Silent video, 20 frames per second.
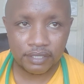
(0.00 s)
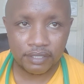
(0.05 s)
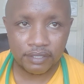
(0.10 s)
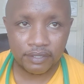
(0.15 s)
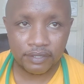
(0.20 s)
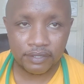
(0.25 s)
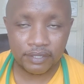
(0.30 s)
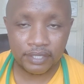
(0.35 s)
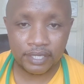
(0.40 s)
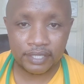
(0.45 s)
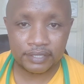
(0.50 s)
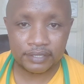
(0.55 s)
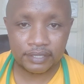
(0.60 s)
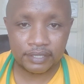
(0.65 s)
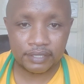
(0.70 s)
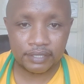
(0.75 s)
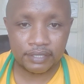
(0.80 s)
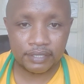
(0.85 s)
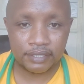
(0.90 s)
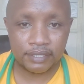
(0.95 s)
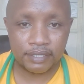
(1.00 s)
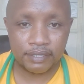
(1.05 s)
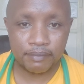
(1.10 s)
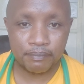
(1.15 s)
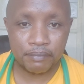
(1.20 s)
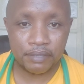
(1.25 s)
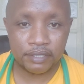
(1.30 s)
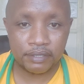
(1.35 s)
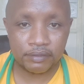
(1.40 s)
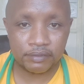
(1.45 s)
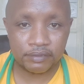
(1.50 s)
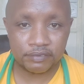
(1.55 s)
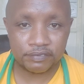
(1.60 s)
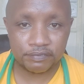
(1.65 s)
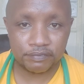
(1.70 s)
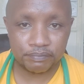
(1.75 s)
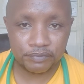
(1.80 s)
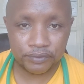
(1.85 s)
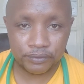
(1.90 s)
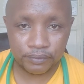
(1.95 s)
that many of
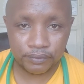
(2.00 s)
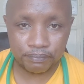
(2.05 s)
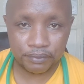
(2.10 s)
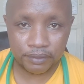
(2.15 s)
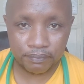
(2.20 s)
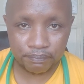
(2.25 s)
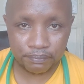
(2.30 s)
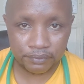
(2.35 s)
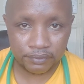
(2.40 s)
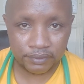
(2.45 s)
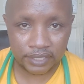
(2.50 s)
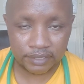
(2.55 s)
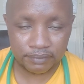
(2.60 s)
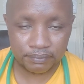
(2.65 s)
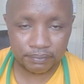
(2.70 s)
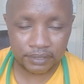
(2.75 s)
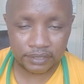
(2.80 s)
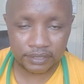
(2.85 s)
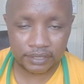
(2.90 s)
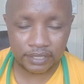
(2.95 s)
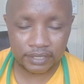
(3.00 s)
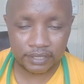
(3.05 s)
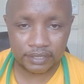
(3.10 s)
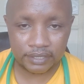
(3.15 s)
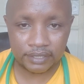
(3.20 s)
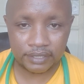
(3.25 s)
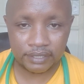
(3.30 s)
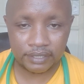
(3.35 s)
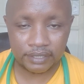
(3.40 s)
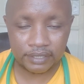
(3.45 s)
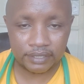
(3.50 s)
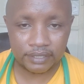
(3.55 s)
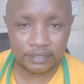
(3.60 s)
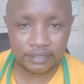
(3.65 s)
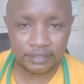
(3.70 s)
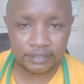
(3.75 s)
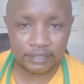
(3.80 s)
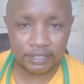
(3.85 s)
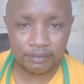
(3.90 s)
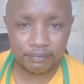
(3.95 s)
you people, especially
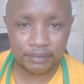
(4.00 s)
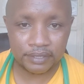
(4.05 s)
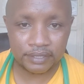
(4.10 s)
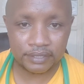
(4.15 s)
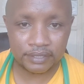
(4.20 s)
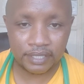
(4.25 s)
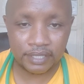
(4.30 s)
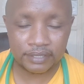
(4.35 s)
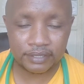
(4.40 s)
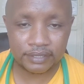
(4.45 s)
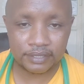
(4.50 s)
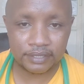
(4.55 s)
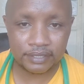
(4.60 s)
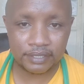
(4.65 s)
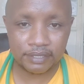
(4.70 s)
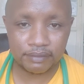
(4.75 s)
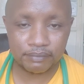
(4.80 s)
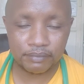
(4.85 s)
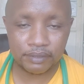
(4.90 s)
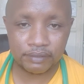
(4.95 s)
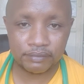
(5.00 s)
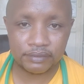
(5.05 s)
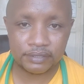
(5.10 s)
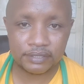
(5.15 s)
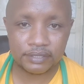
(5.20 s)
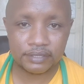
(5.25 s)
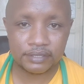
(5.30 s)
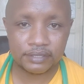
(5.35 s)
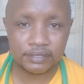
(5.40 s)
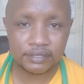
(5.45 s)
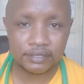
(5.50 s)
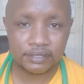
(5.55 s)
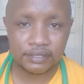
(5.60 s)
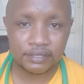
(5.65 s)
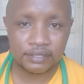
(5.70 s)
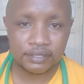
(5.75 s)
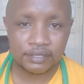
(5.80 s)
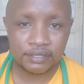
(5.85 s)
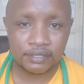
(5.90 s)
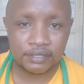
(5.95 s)
ladies, have been asking about.
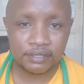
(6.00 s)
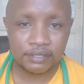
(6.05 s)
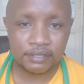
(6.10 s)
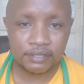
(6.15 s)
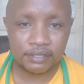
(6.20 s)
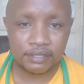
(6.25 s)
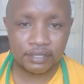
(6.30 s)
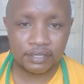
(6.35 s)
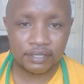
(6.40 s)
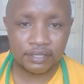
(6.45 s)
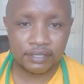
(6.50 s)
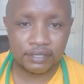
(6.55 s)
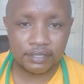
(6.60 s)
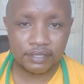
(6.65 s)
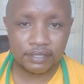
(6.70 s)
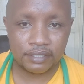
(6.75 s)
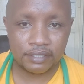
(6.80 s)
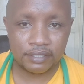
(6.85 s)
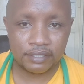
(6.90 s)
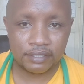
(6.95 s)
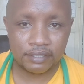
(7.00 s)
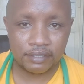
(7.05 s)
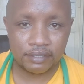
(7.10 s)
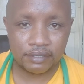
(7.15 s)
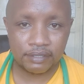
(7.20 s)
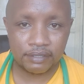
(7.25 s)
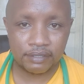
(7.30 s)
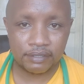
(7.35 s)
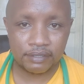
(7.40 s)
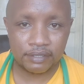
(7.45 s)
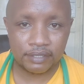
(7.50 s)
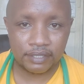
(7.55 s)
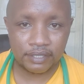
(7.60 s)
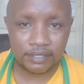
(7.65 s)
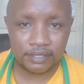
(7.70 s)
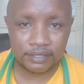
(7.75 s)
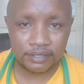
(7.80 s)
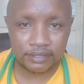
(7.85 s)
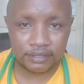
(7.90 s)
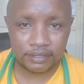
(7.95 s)
And there
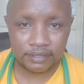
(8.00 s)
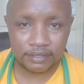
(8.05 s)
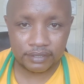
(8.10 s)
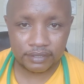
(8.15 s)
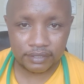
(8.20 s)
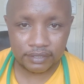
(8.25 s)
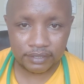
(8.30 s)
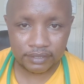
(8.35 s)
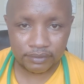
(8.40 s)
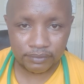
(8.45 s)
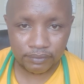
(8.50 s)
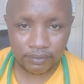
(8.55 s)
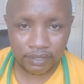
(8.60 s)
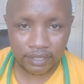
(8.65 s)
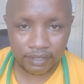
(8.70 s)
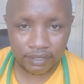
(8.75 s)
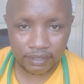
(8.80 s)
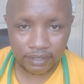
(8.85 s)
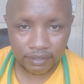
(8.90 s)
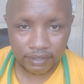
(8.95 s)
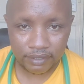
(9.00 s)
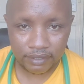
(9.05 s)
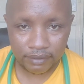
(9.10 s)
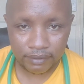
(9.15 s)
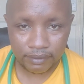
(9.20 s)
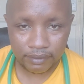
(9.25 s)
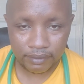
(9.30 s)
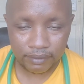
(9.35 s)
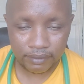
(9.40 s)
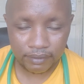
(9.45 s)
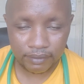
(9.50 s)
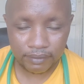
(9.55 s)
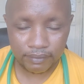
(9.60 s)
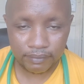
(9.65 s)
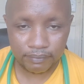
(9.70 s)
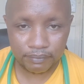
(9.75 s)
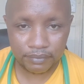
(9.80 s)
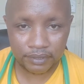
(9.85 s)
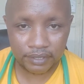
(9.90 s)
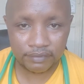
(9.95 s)
is this one
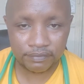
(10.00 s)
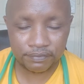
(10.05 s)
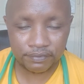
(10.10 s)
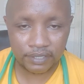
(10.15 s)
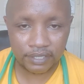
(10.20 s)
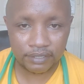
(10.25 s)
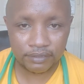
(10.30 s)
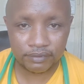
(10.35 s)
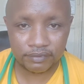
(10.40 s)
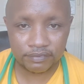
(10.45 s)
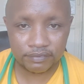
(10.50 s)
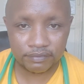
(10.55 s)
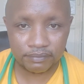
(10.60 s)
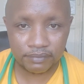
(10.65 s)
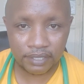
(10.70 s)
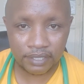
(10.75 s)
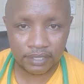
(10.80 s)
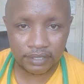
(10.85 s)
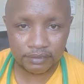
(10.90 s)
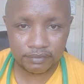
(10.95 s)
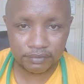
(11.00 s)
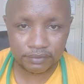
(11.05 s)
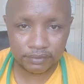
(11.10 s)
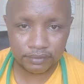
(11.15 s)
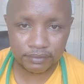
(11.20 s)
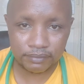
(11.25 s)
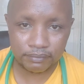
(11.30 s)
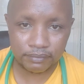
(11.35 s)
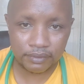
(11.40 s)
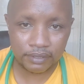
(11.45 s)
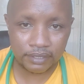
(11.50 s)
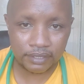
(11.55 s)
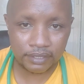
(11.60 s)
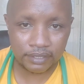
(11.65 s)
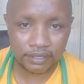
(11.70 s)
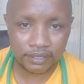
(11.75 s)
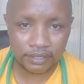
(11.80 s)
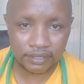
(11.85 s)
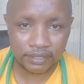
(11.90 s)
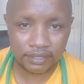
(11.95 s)
big fan of mine from
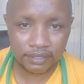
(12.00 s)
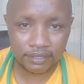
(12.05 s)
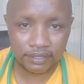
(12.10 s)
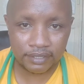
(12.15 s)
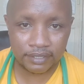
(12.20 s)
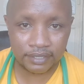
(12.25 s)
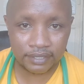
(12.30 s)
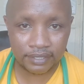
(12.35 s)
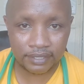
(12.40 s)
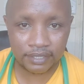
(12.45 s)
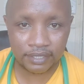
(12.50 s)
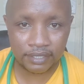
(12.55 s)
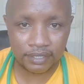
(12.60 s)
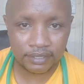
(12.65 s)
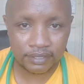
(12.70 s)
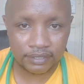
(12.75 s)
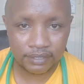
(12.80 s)
Thika,